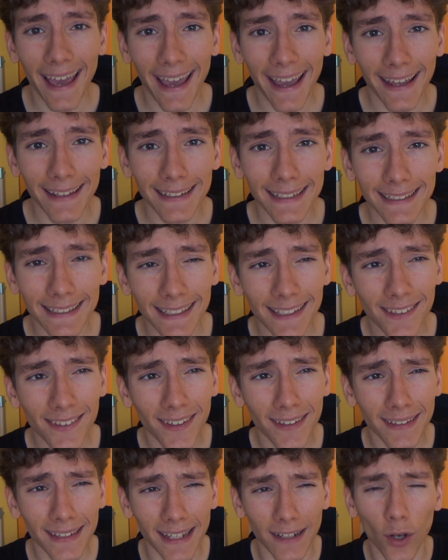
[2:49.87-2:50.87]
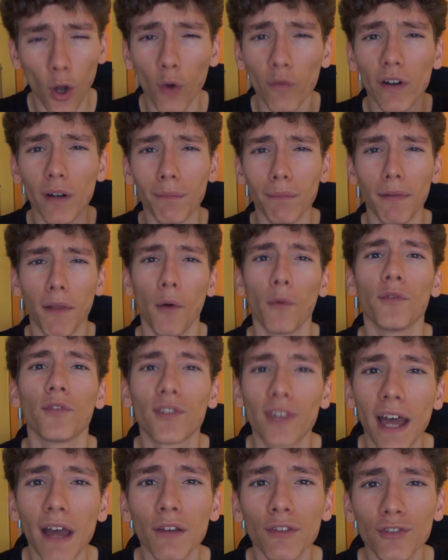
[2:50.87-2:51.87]
And it isn't an overblown
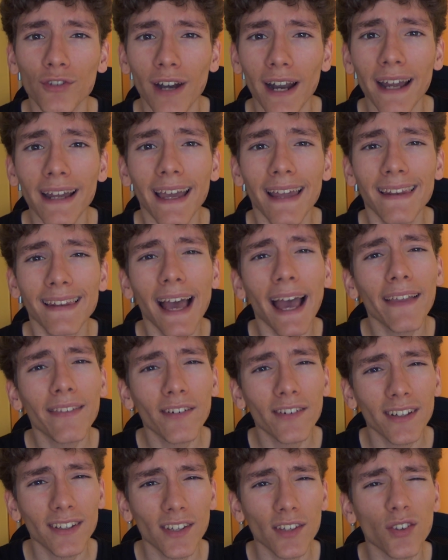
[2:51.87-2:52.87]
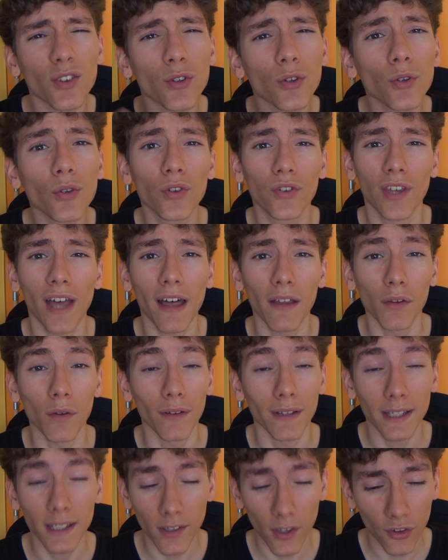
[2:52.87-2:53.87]
soundtrack, and neither is it too
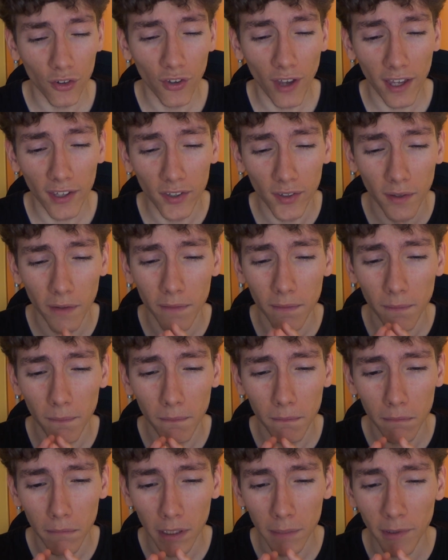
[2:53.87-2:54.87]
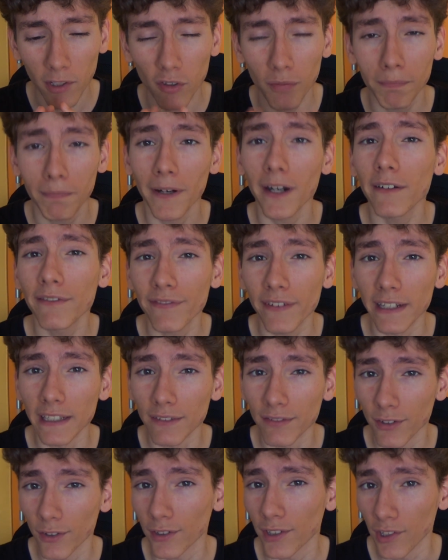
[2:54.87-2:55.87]
subtle. It is just pretty much
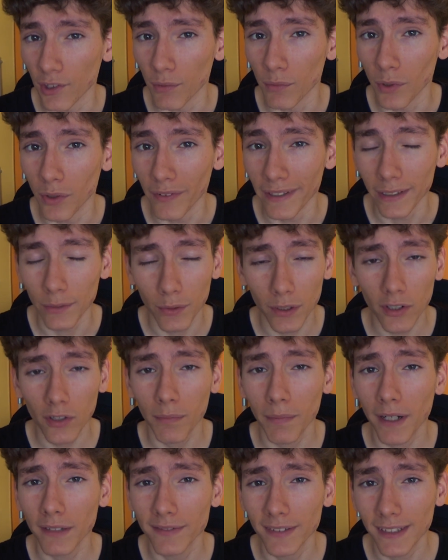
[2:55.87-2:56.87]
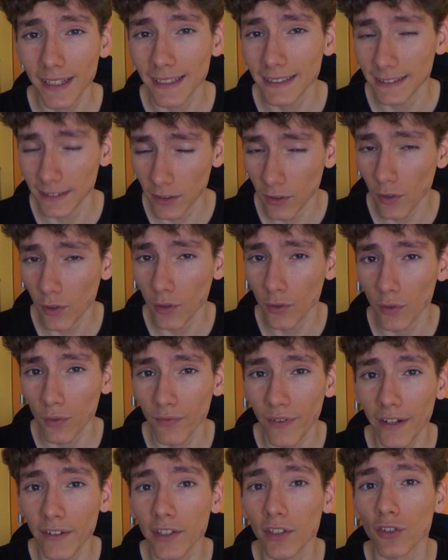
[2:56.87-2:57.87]
perfect for this movie. It works perfectly. It is also
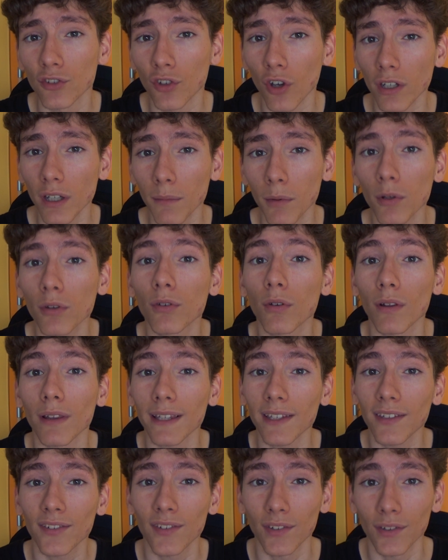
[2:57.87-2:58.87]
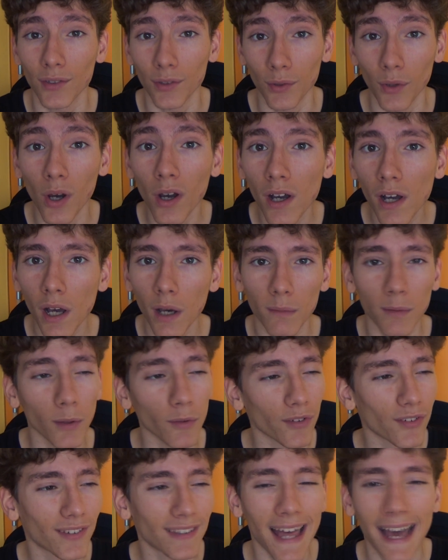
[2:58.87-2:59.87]
very enjoyable to listen to
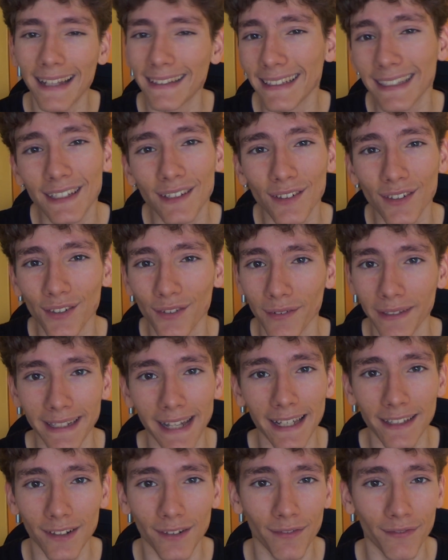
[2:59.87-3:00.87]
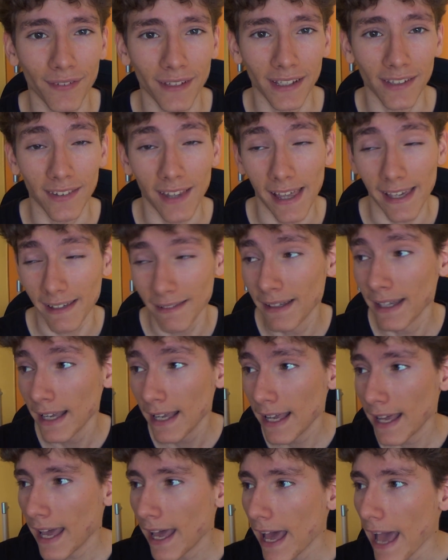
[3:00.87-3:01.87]
while studying or doing other things, like
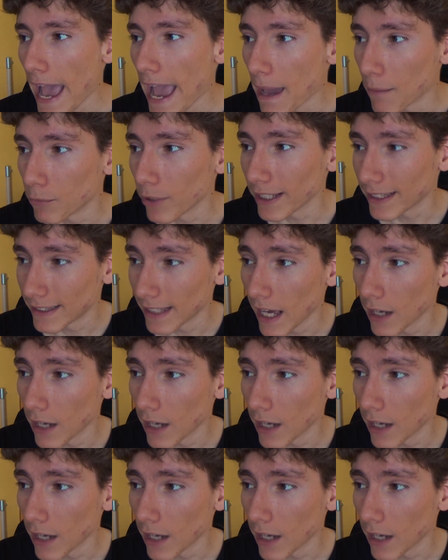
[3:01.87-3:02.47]
I am right